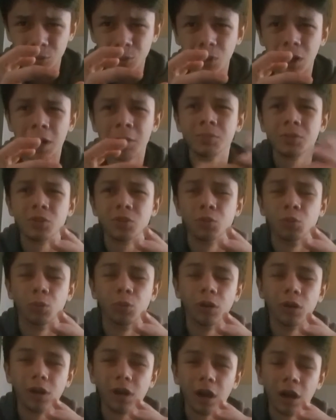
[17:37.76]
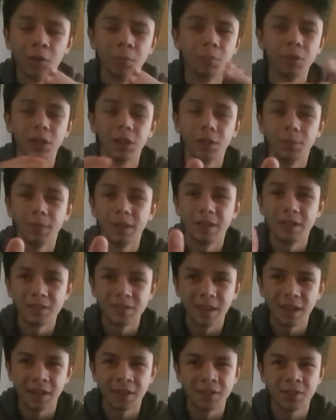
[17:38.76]
I was unbelievably
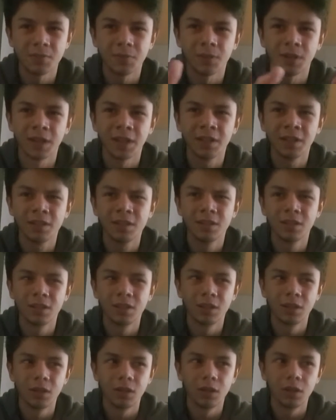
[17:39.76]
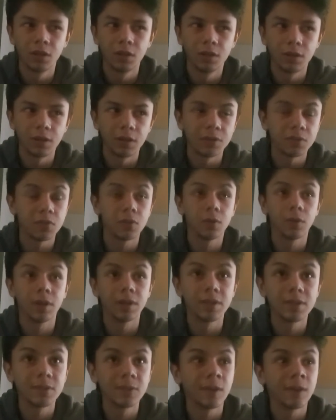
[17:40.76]
dissatisfied, and so I
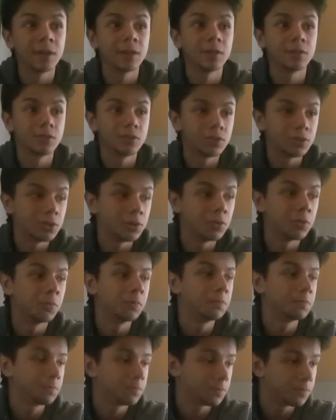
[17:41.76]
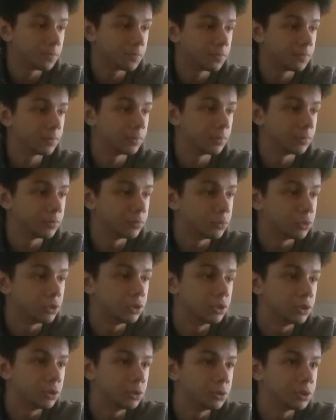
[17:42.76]
decided to
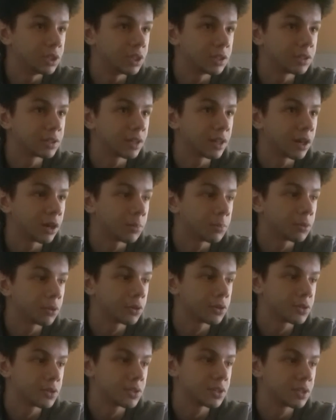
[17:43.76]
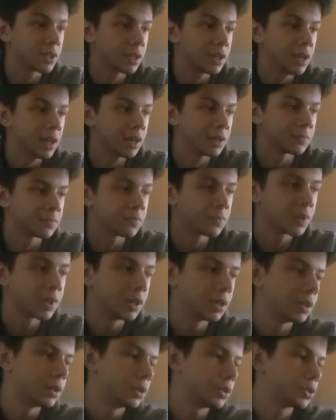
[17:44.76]
do the entire process again.
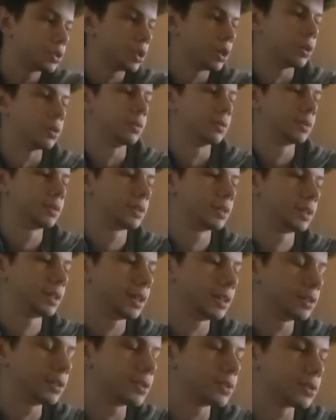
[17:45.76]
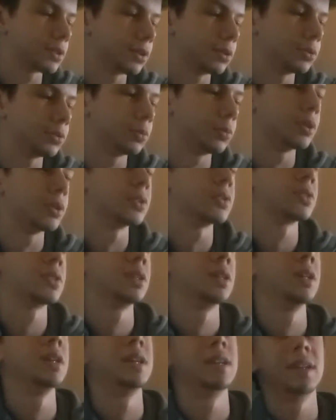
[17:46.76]
So, and the result was
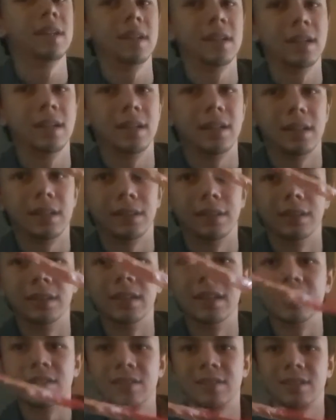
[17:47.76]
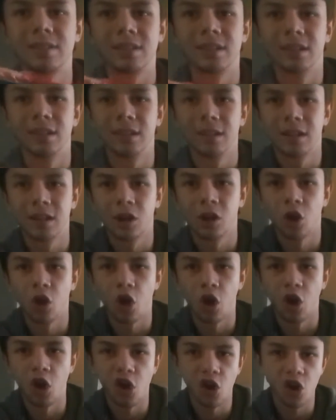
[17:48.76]
this
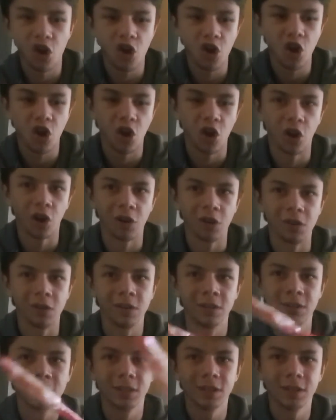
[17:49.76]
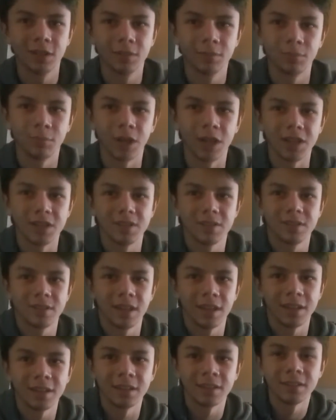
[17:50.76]
car, my
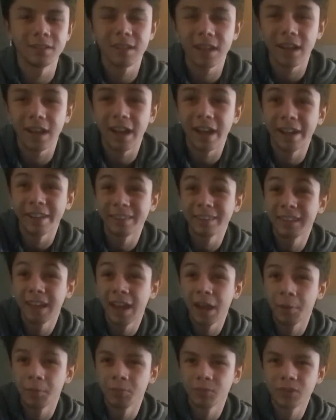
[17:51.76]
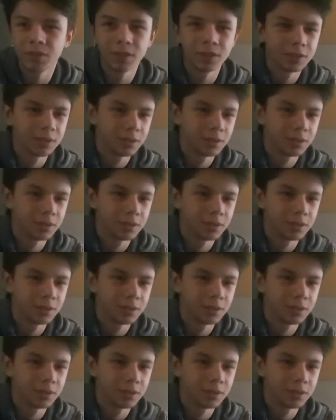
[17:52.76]
second attempt.